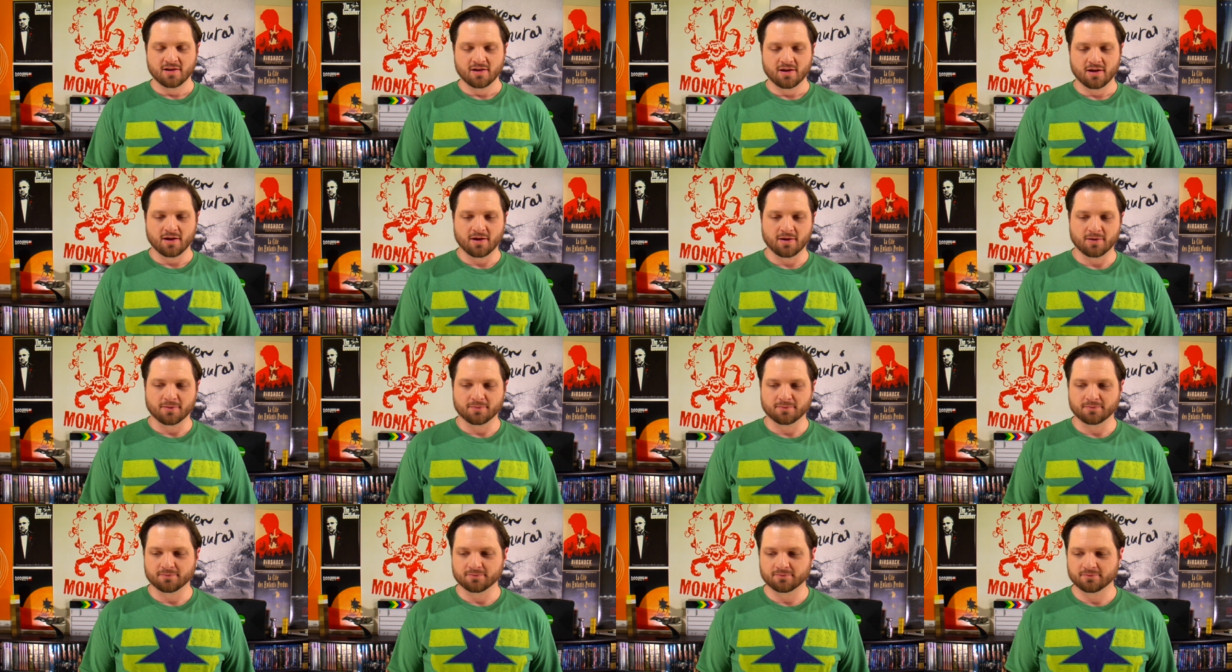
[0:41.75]

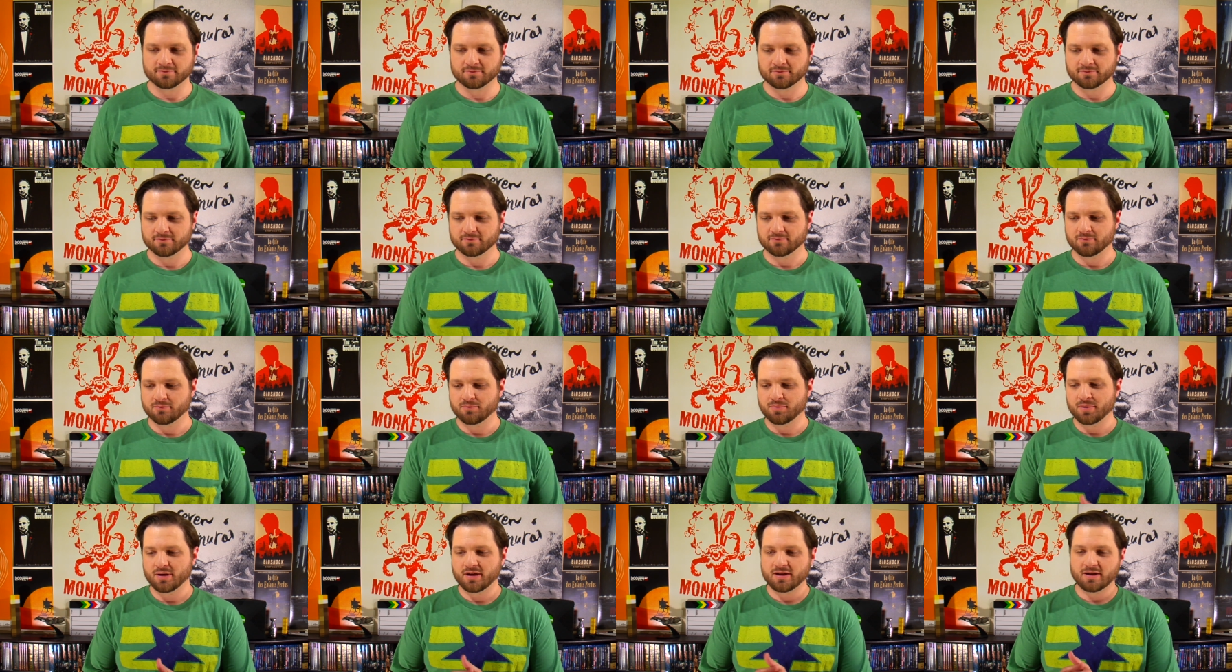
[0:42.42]

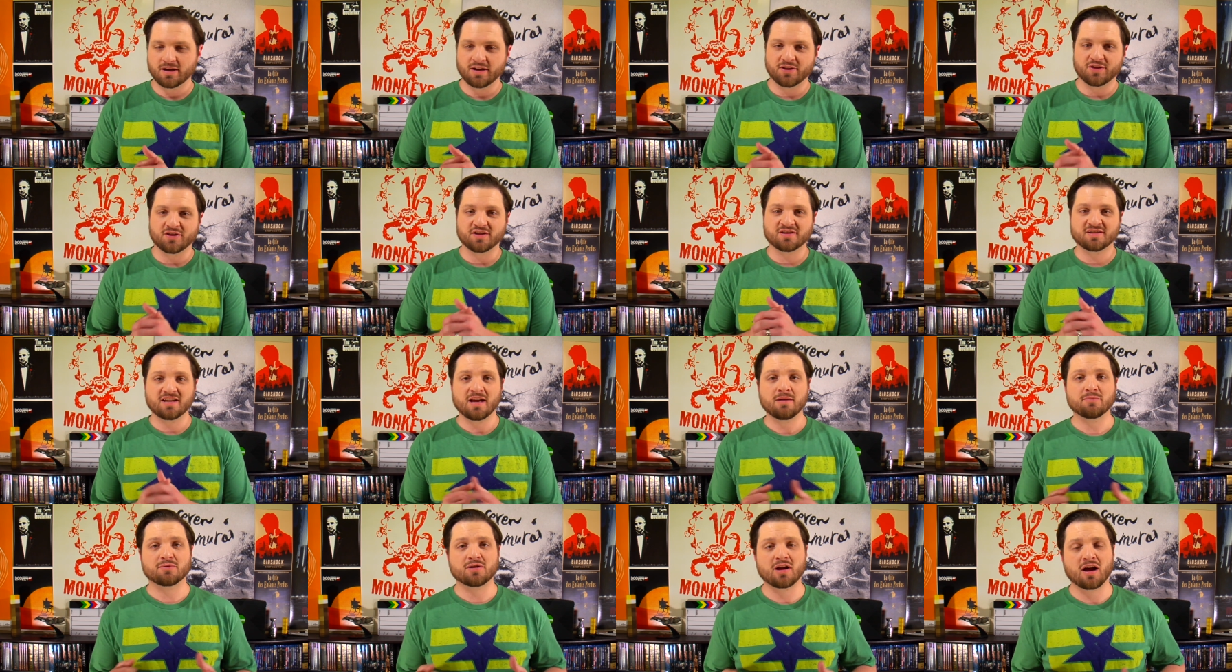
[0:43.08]
But at the
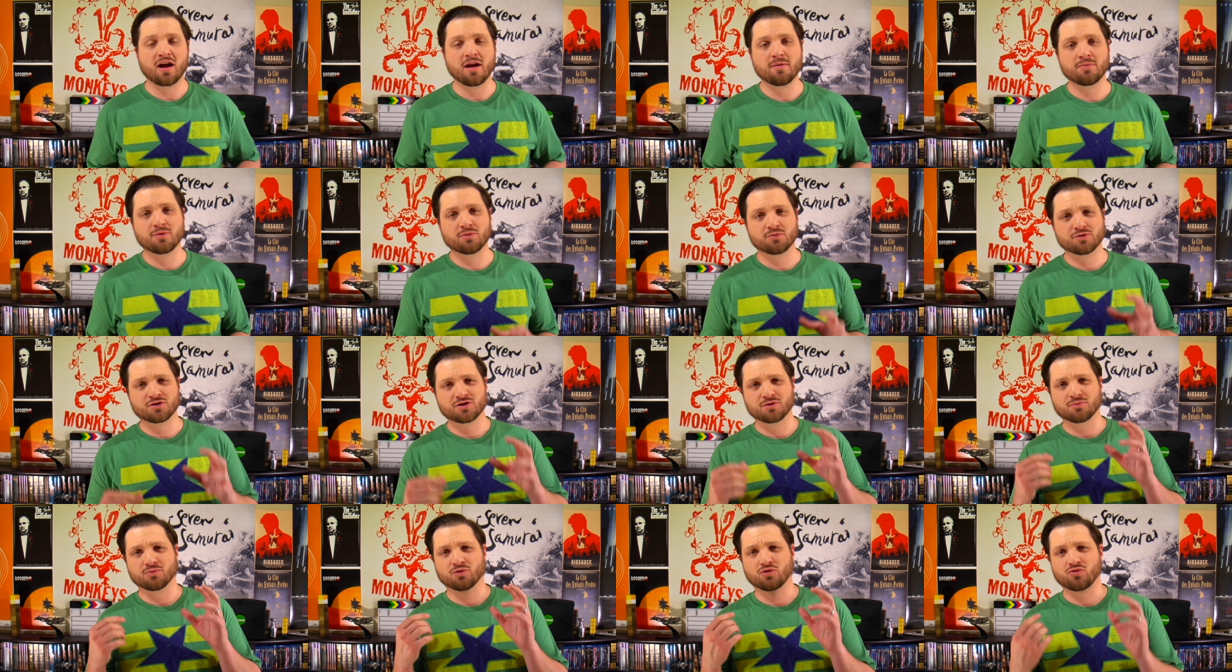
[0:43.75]
same time, there were
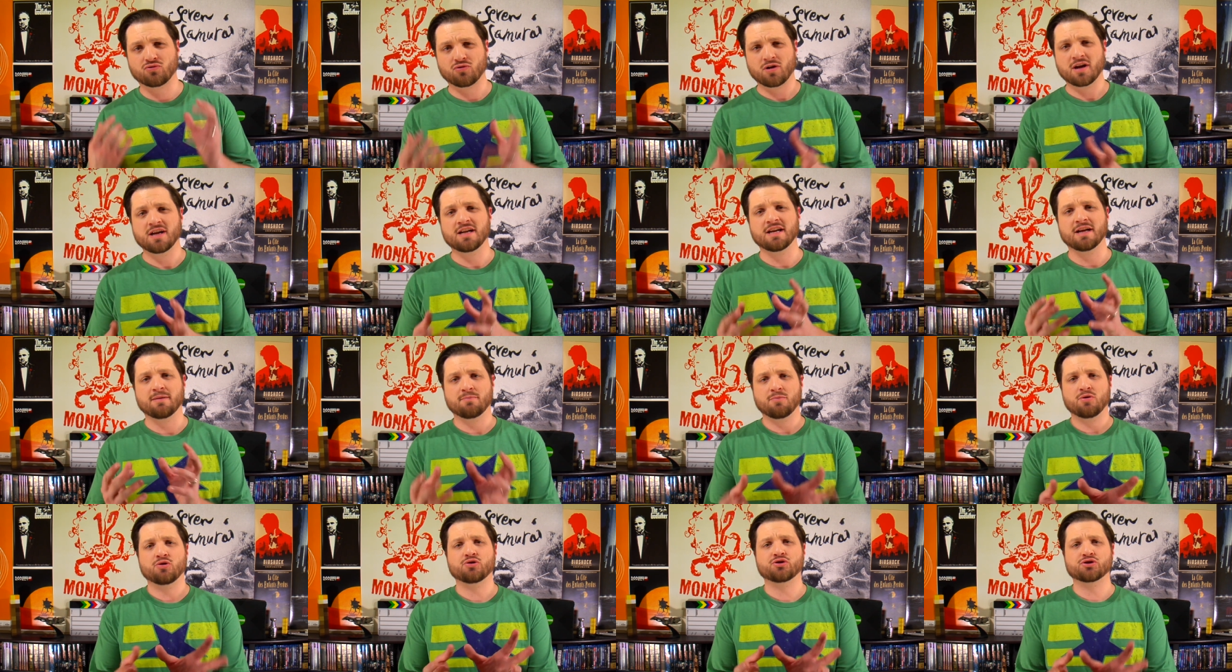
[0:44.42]
some great
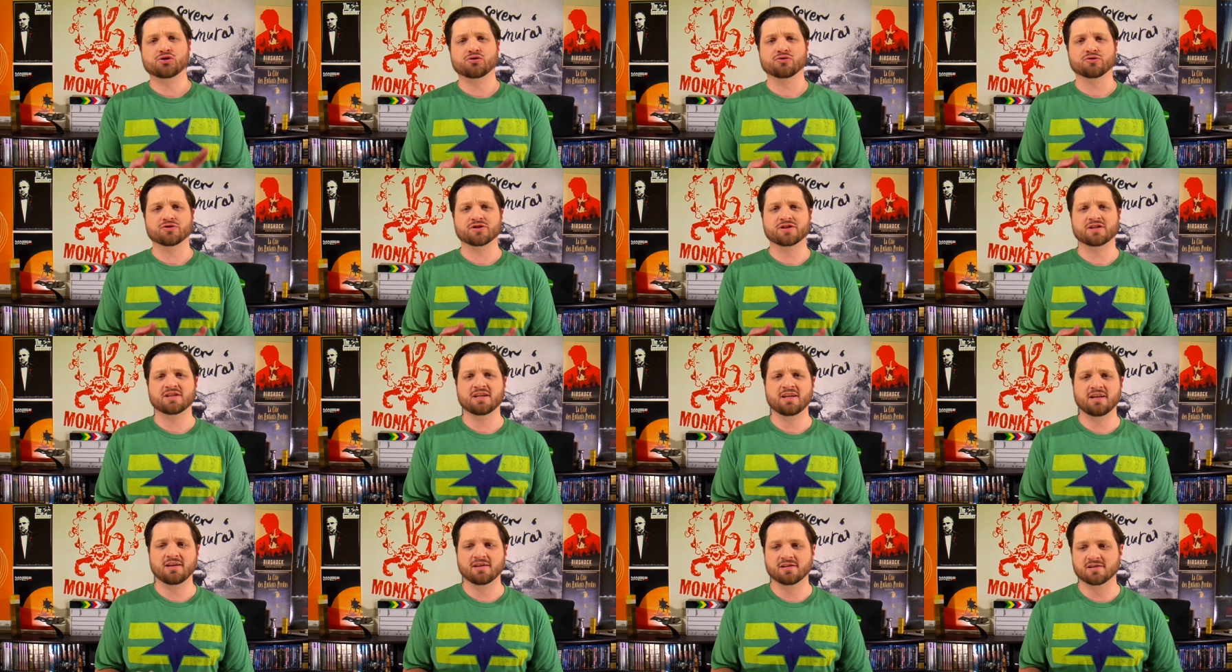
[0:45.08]
emotional
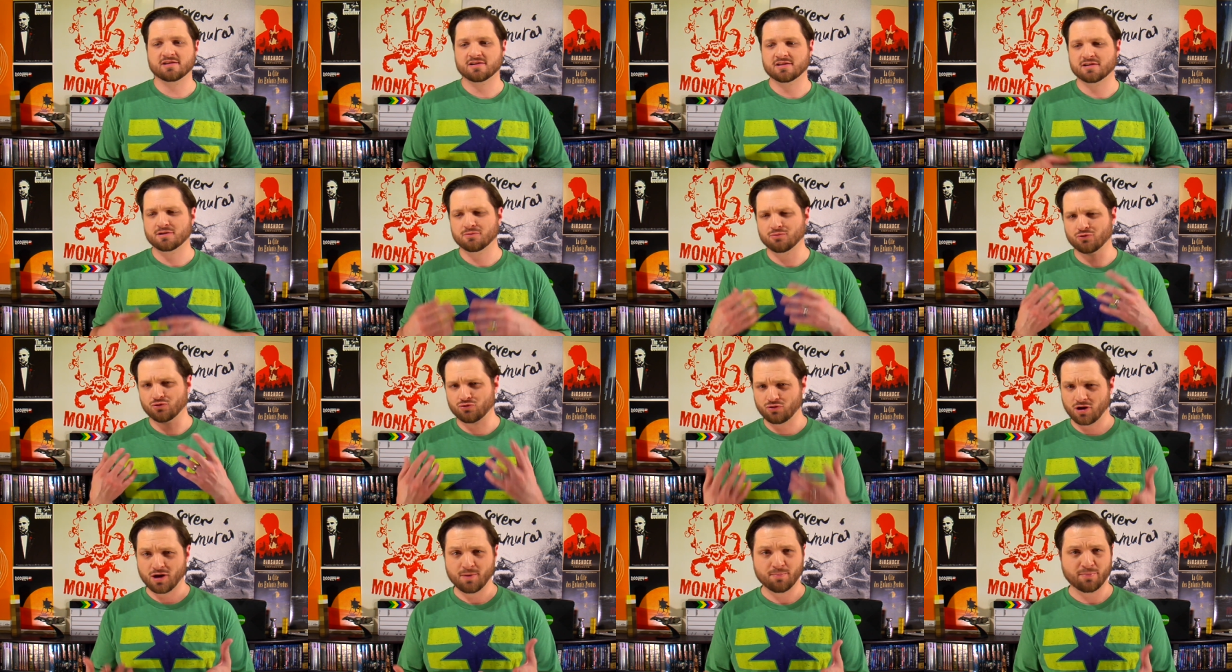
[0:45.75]
scenes, some
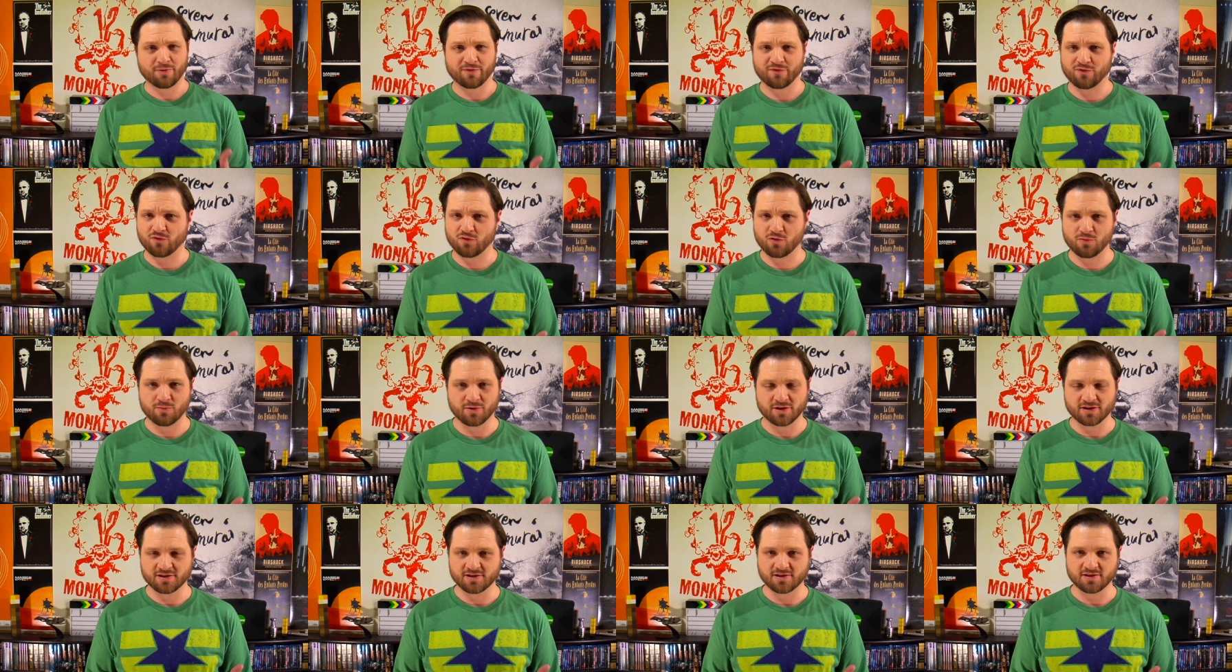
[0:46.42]
great
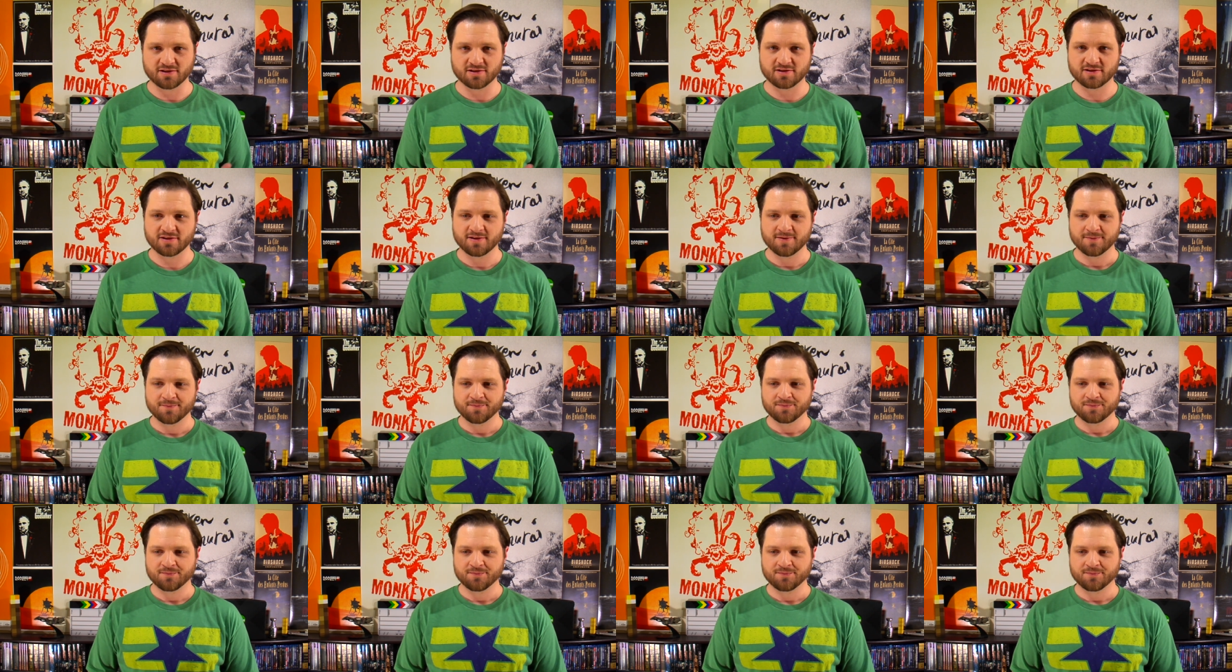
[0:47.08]
performances.